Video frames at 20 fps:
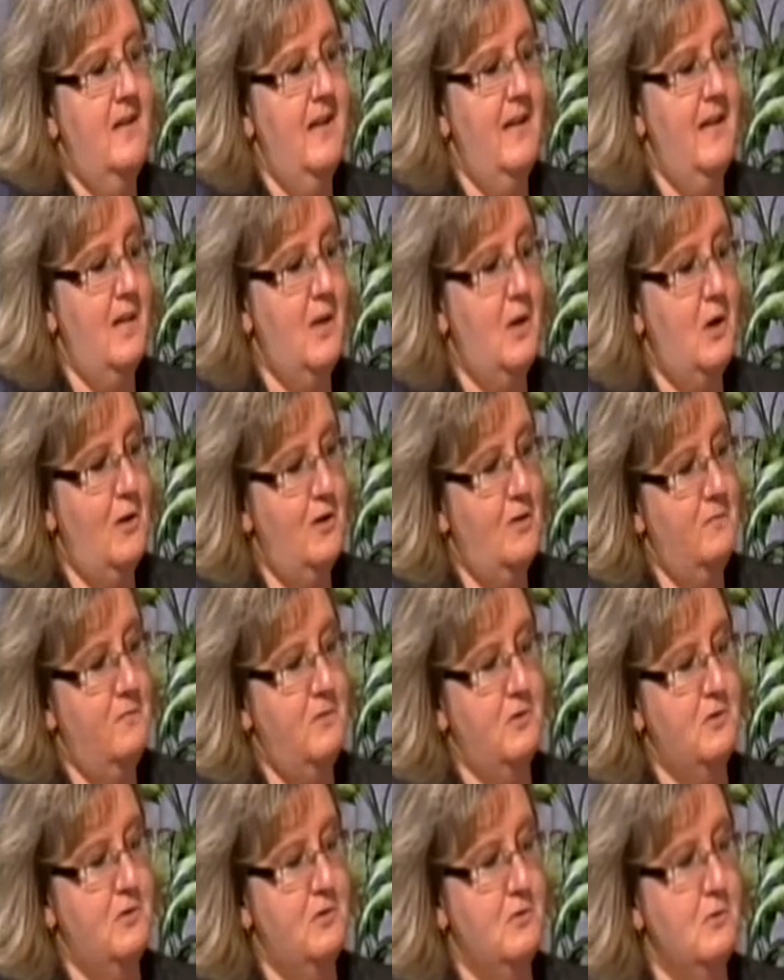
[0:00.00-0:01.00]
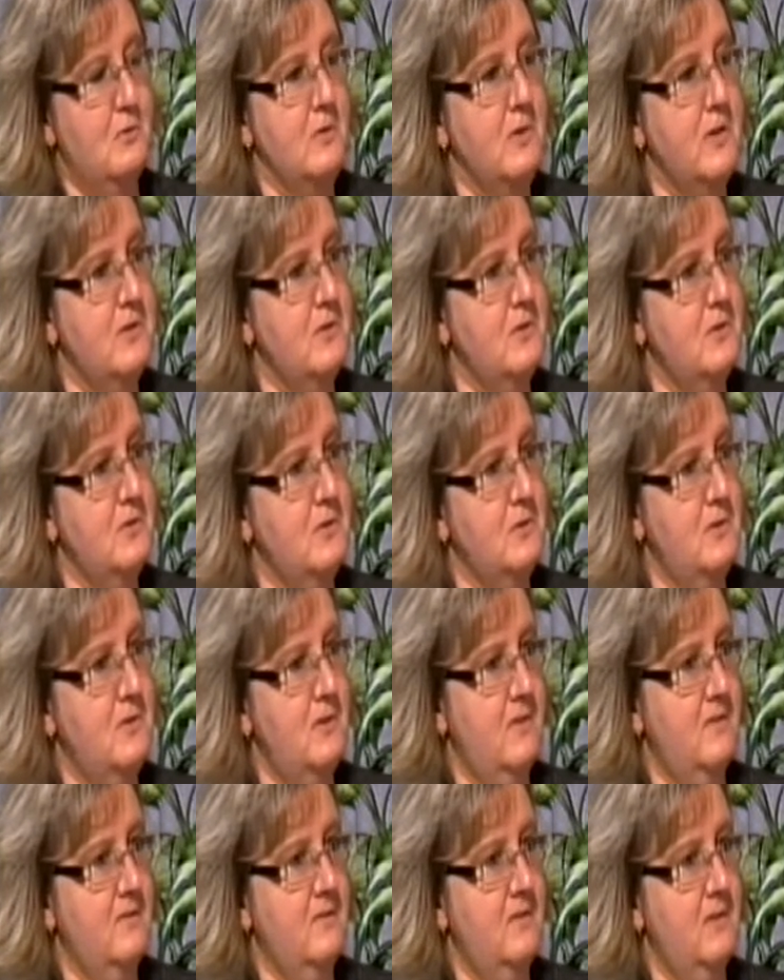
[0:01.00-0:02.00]
And all of their stories are so
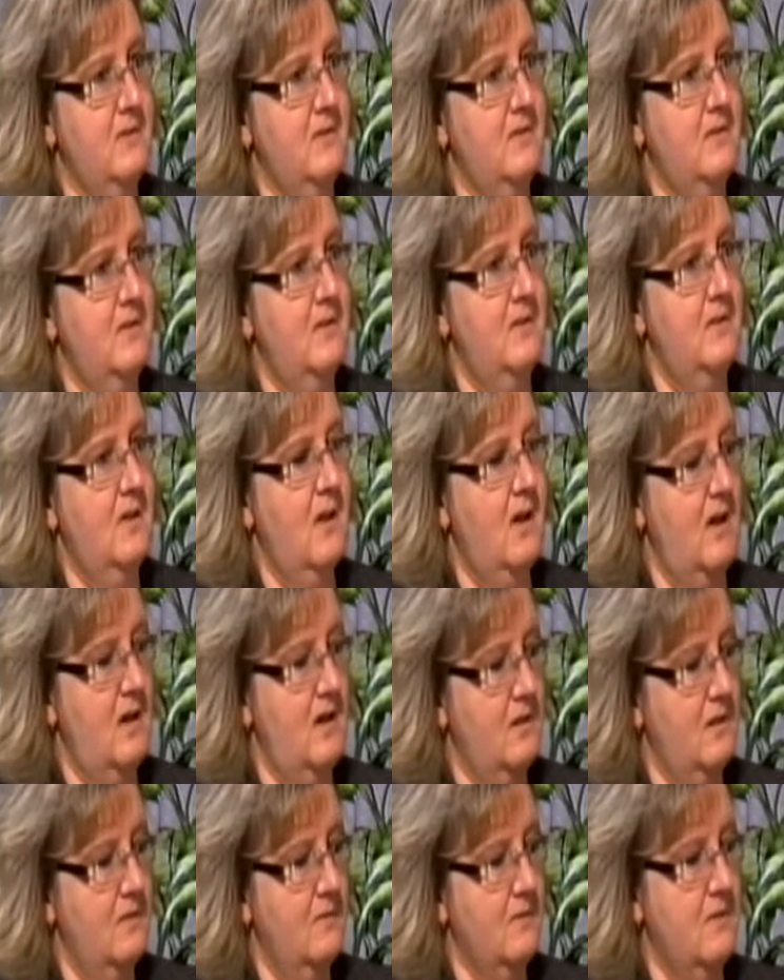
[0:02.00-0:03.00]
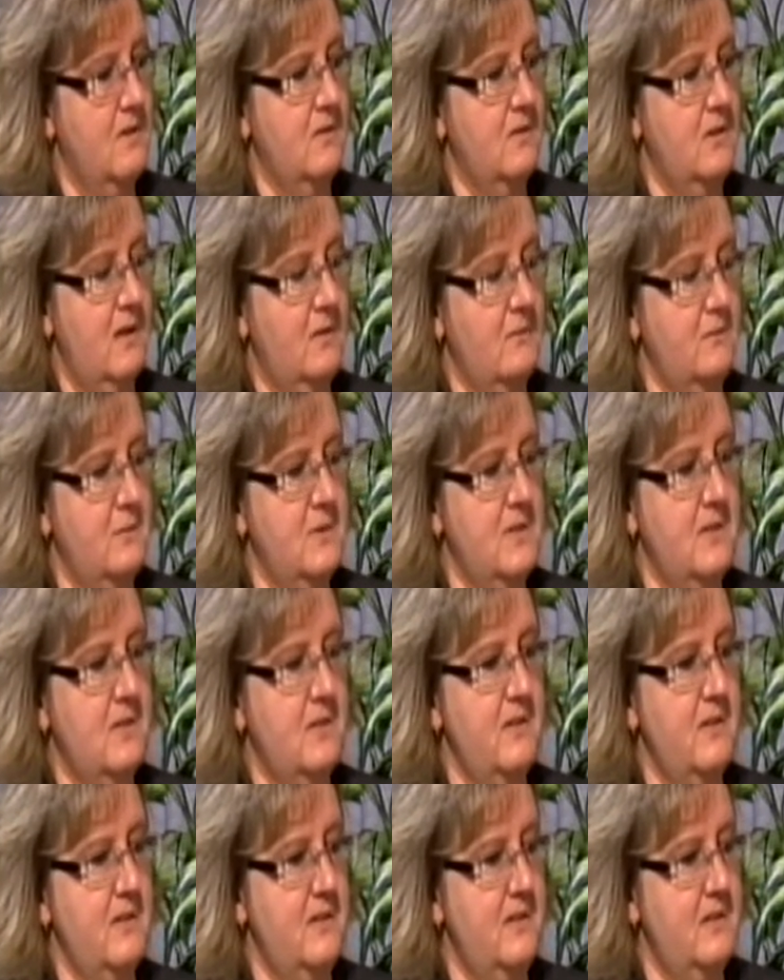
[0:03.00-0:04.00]
different. All of their loved ones
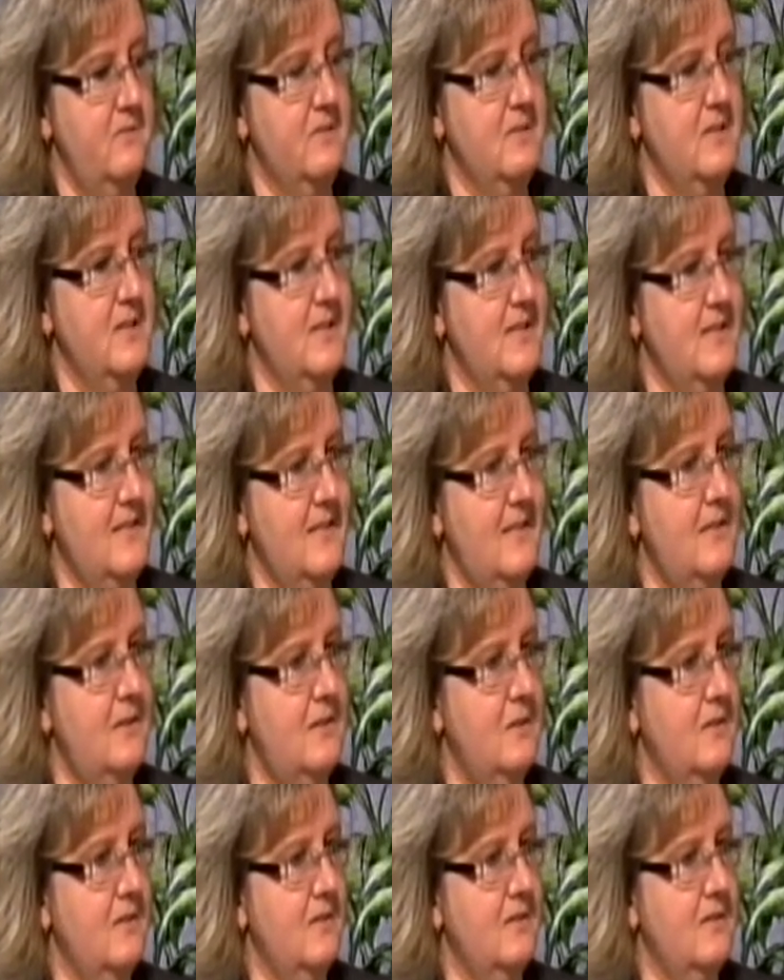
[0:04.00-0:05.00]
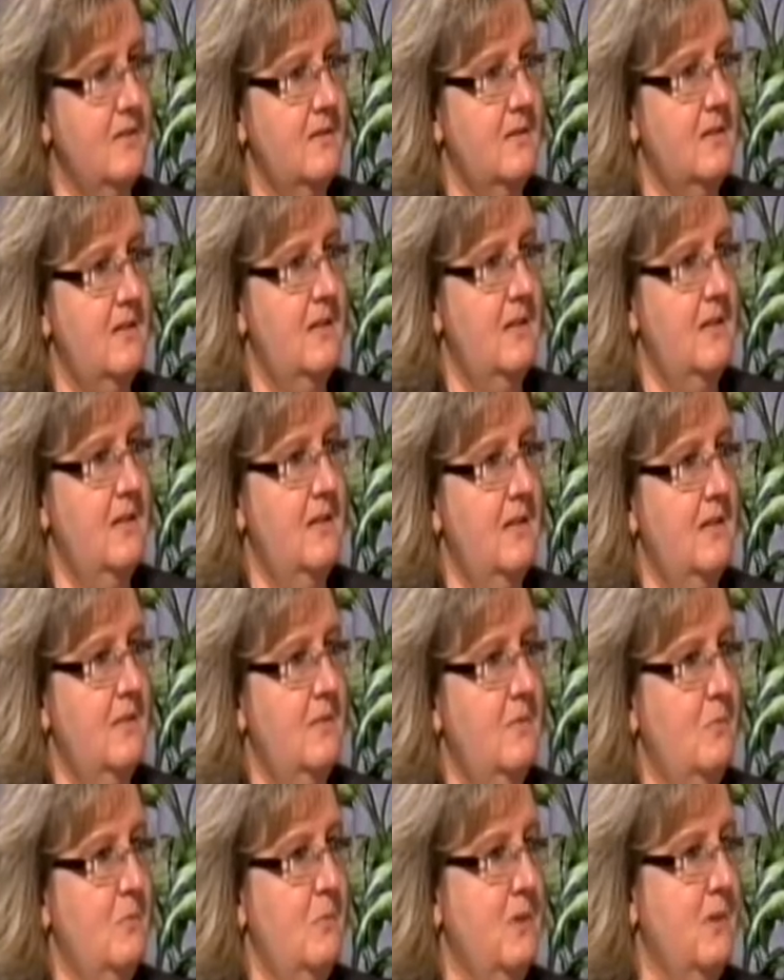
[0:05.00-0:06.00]
are at different stages
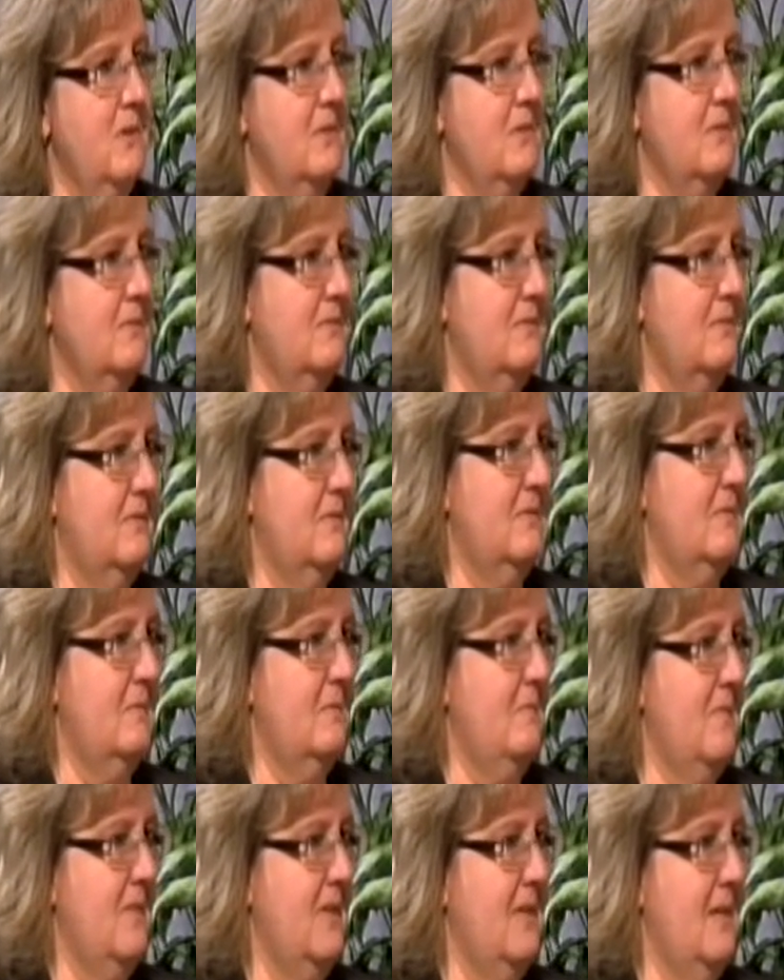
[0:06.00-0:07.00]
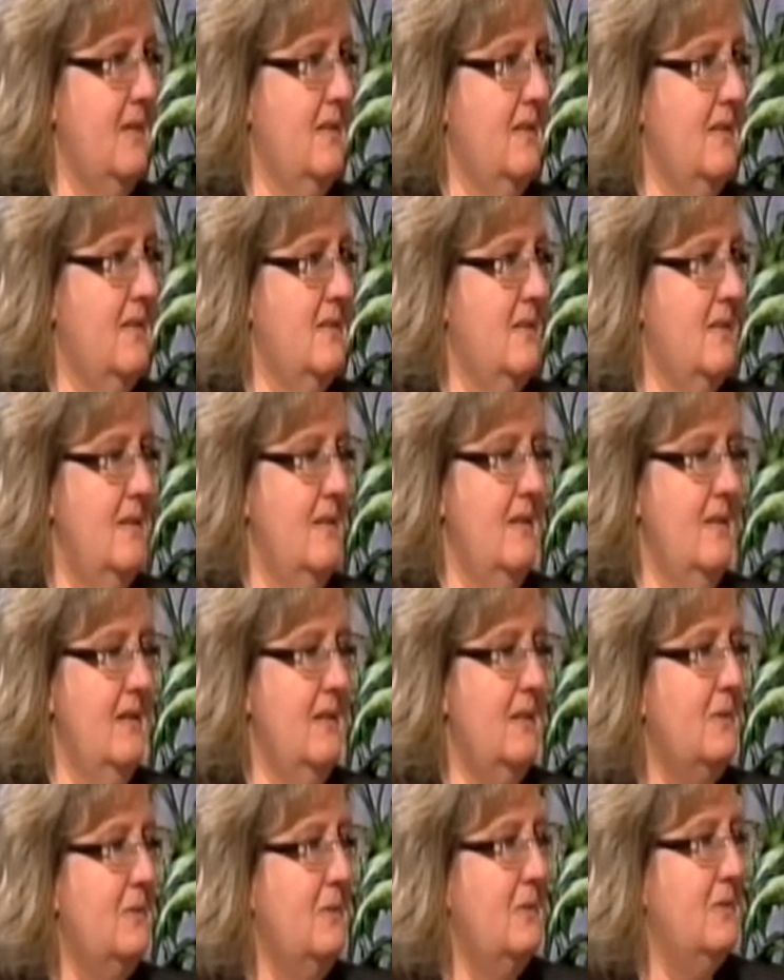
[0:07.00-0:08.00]
where it's, I
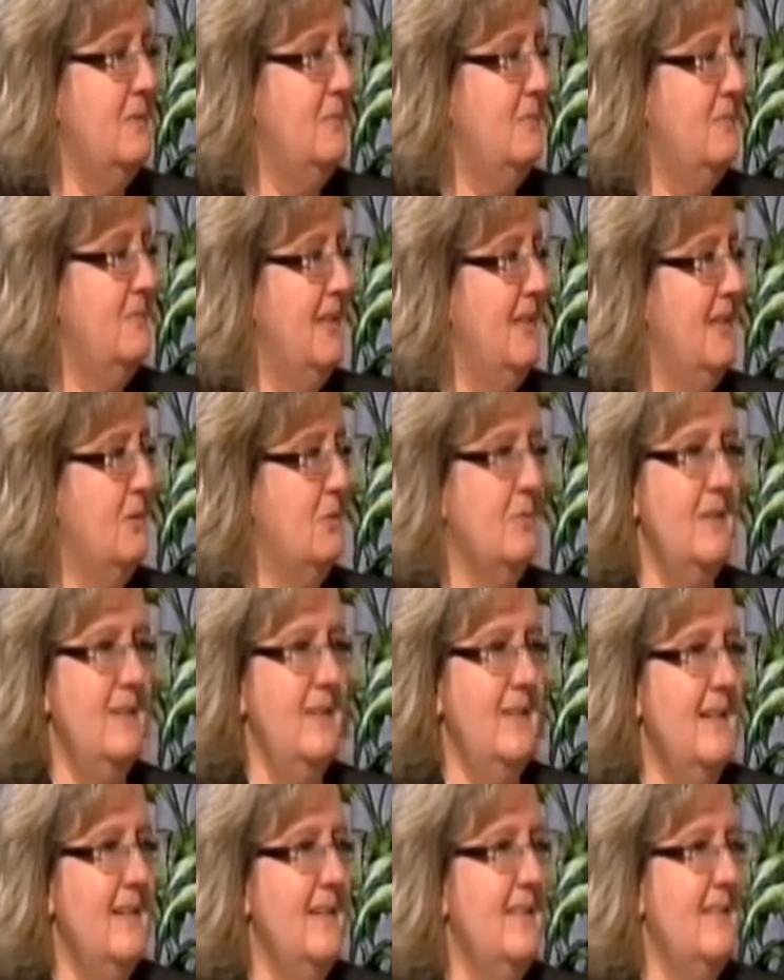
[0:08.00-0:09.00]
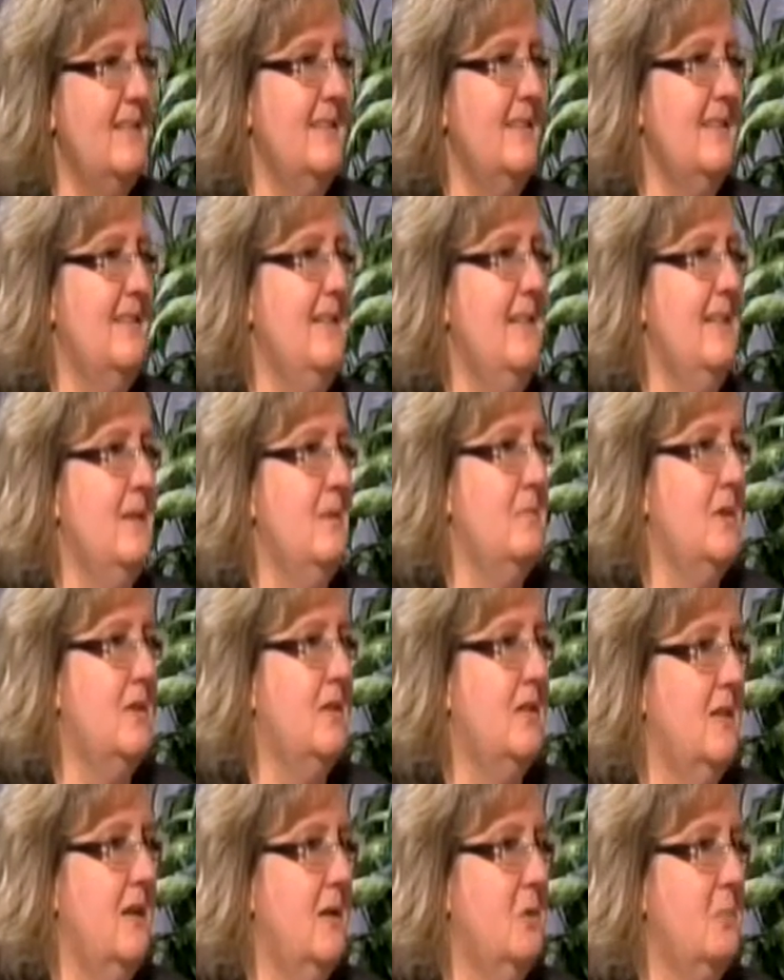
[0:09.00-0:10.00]
don't know, it's really nice to see them
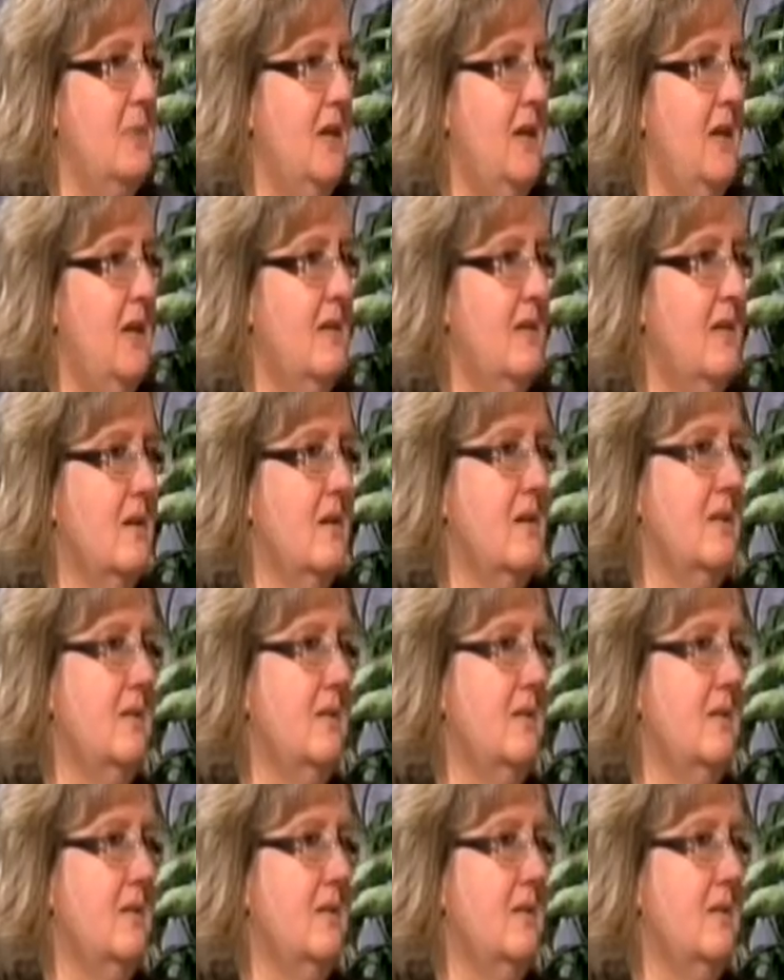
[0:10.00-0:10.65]
all helping each other.